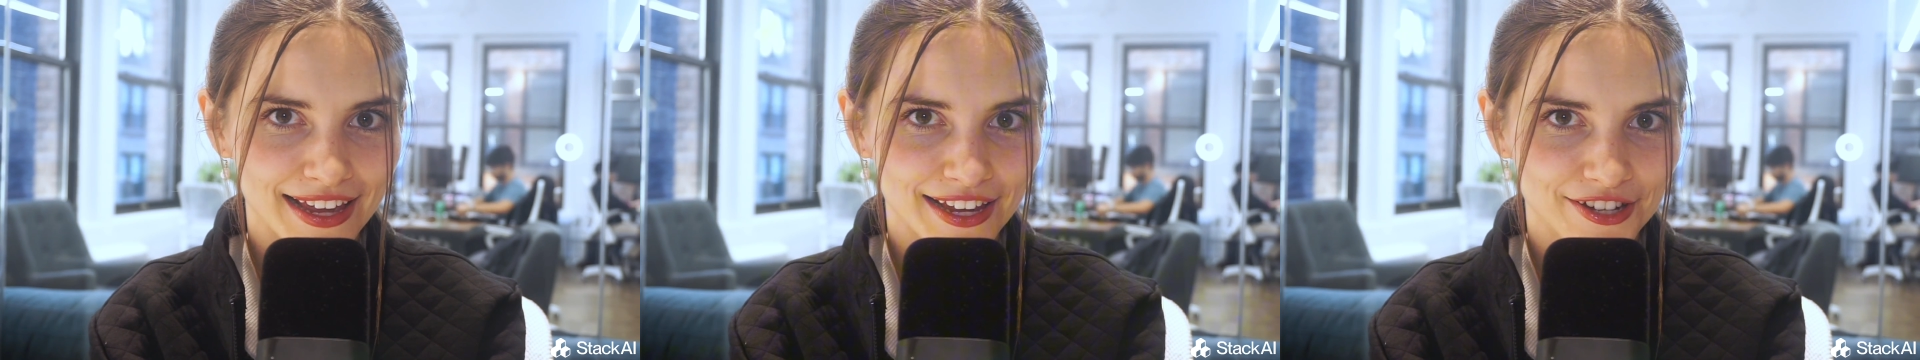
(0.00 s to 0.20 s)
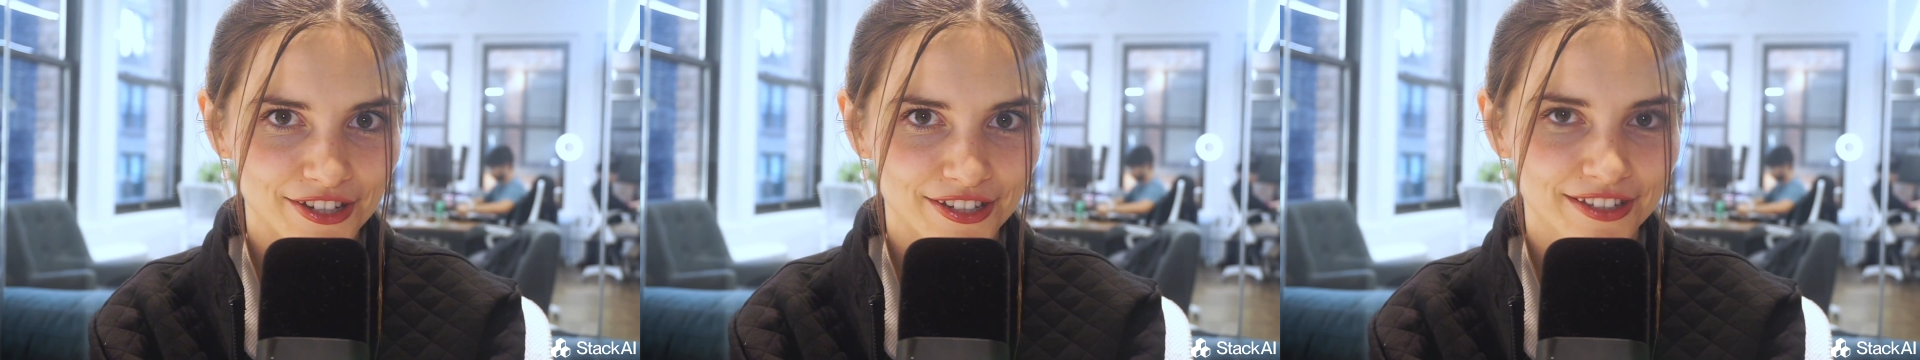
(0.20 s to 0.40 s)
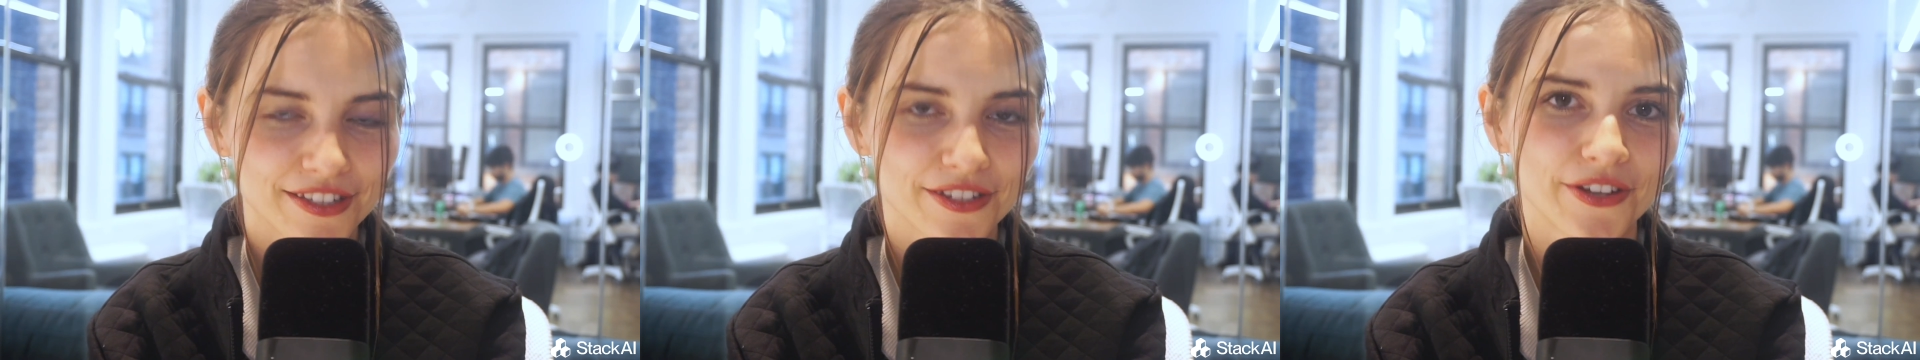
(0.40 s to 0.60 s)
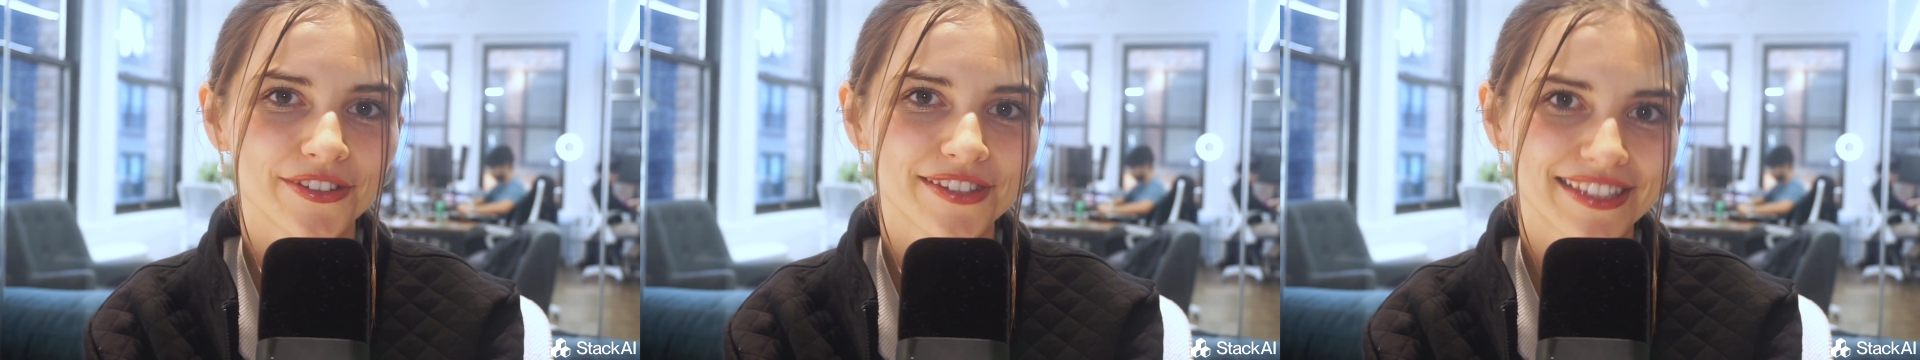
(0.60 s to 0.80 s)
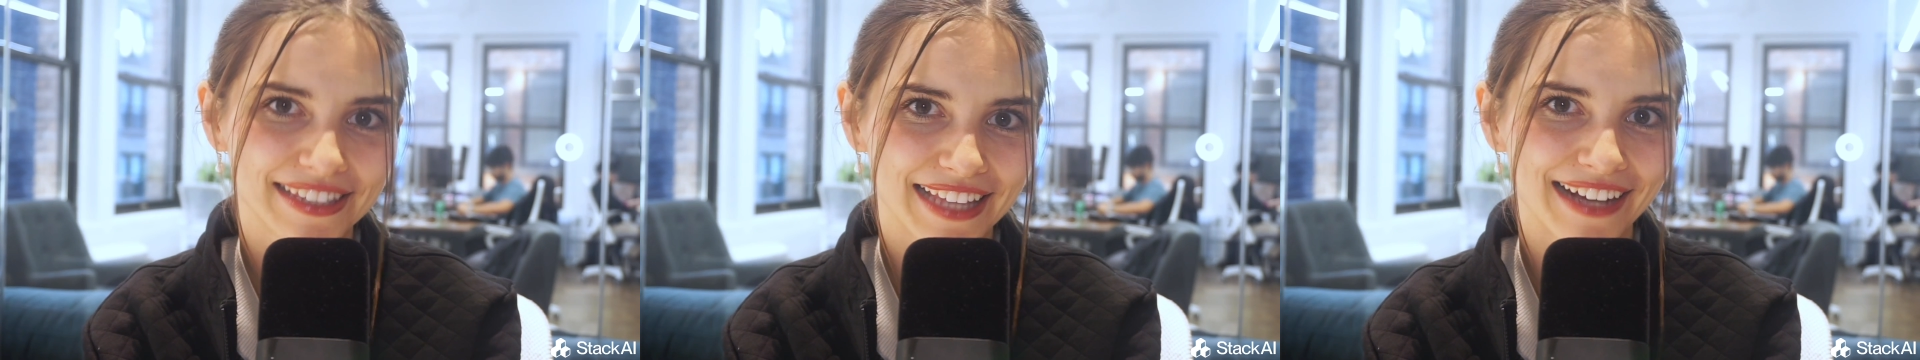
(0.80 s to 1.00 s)
agent
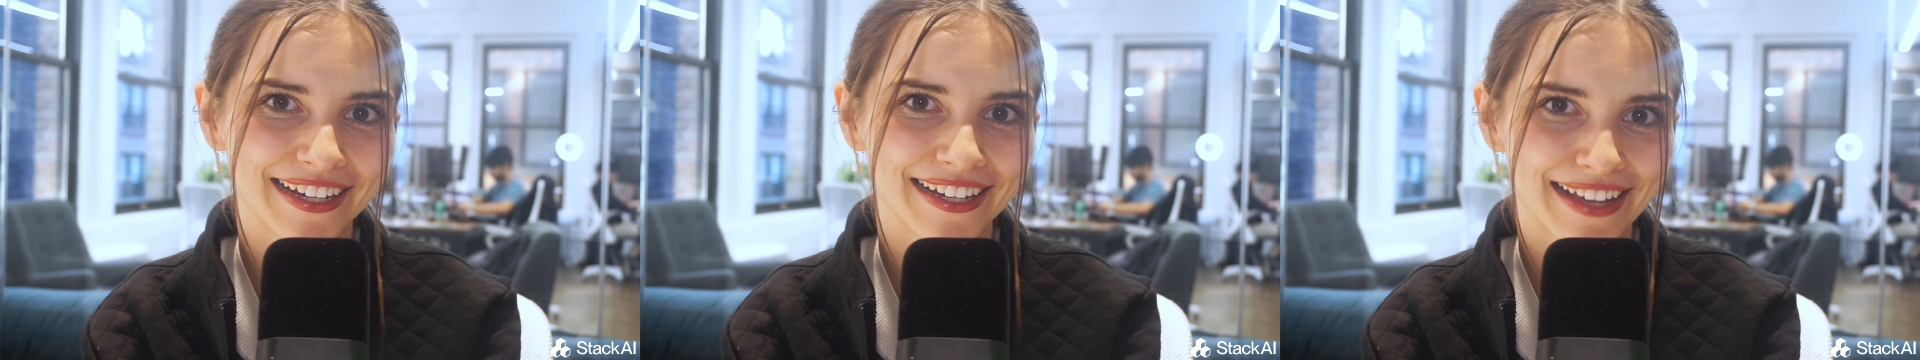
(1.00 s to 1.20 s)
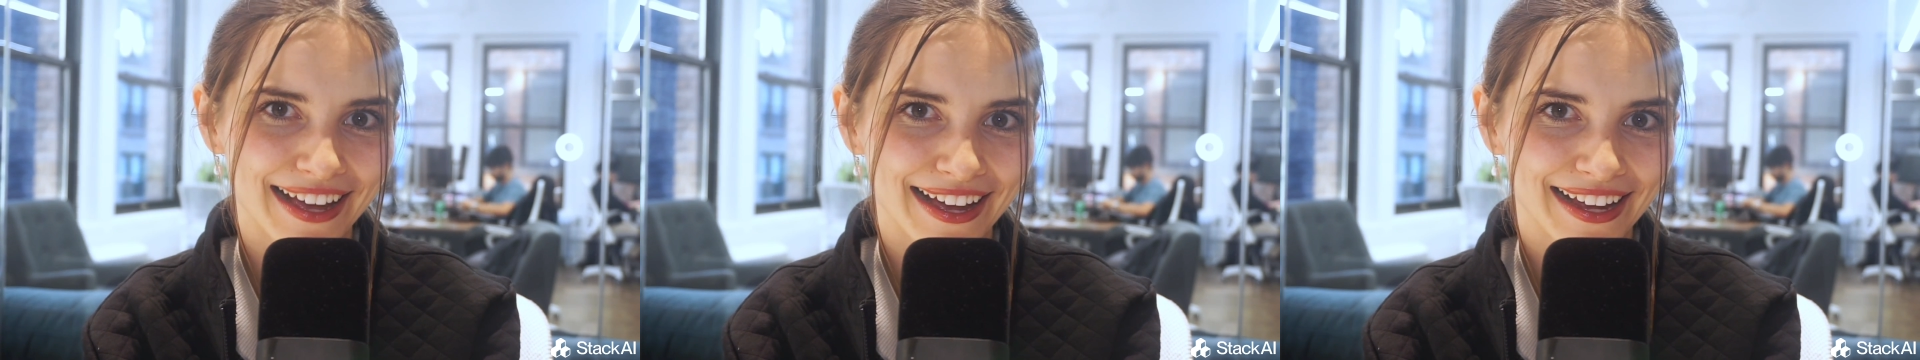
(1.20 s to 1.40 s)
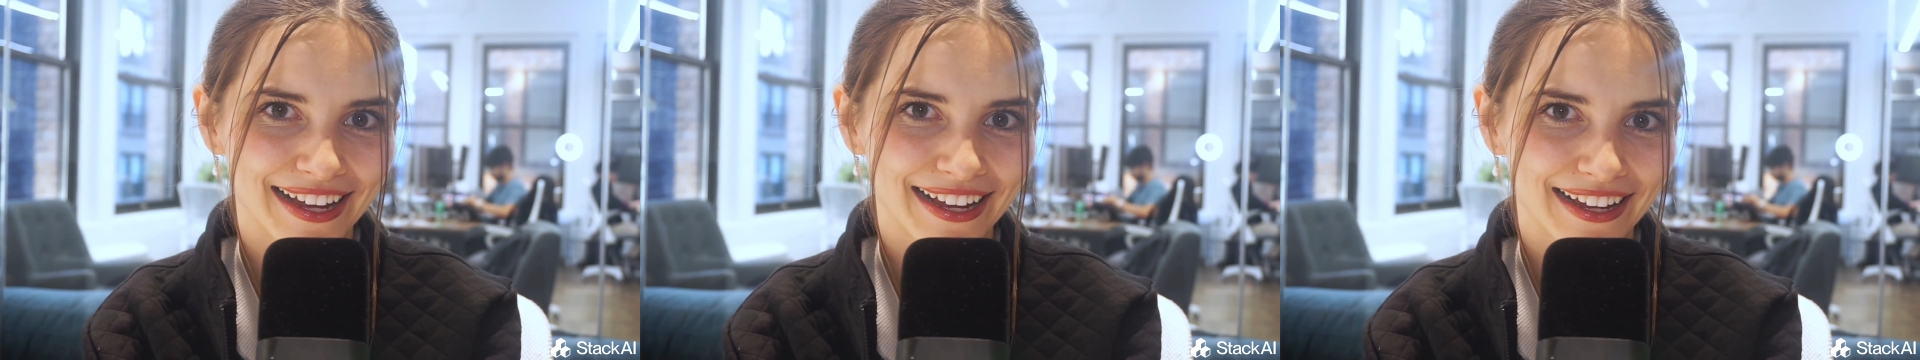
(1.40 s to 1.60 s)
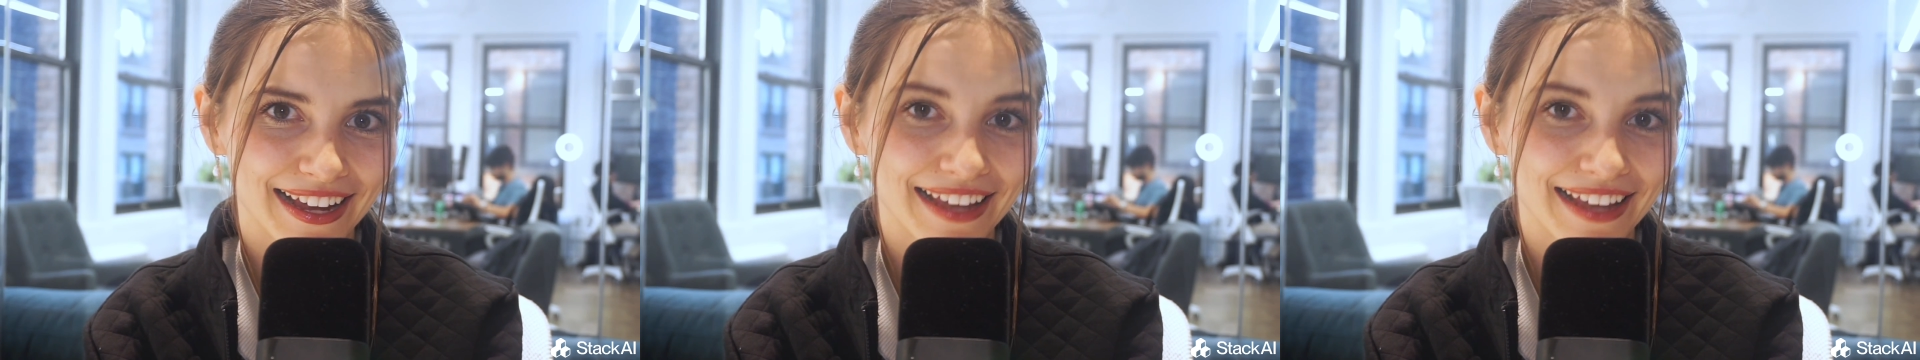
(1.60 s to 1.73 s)
on StackAI.